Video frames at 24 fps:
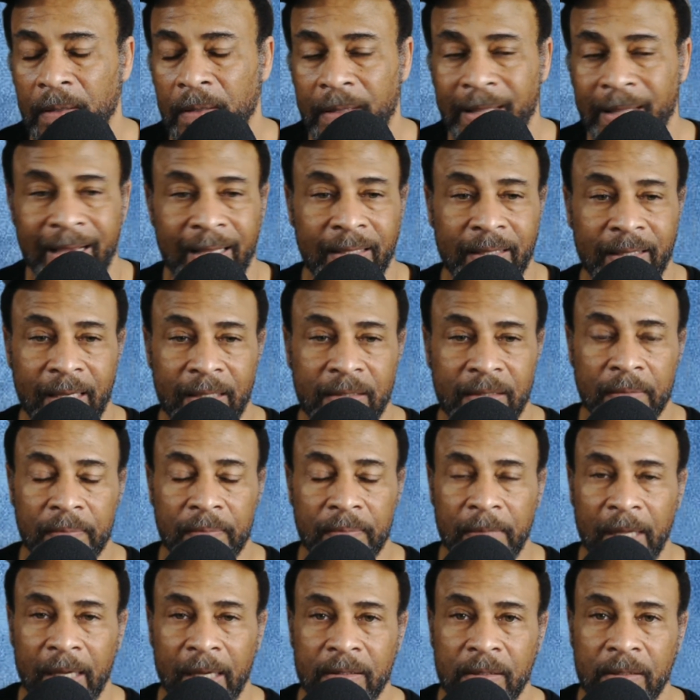that's
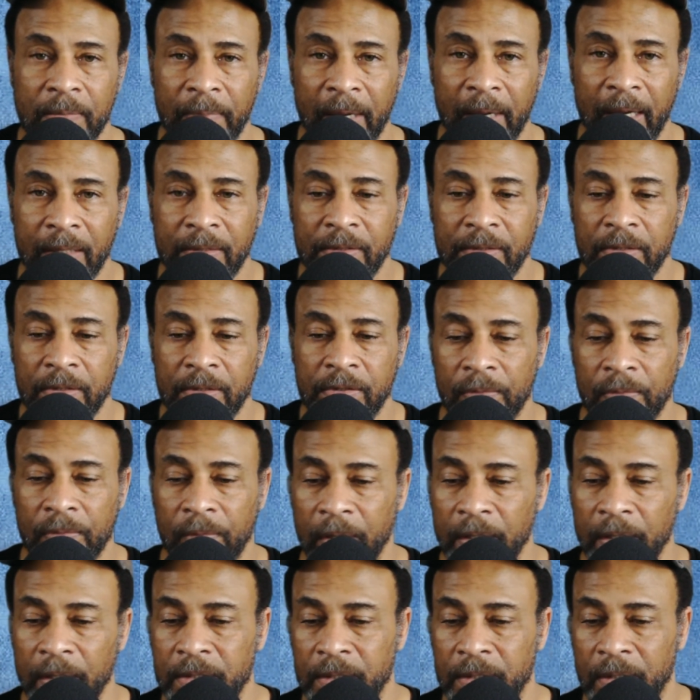a bad
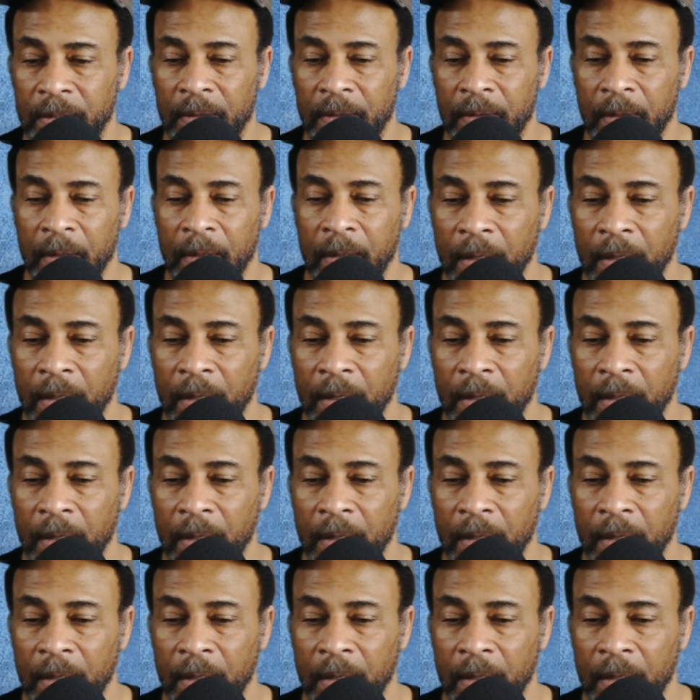situation.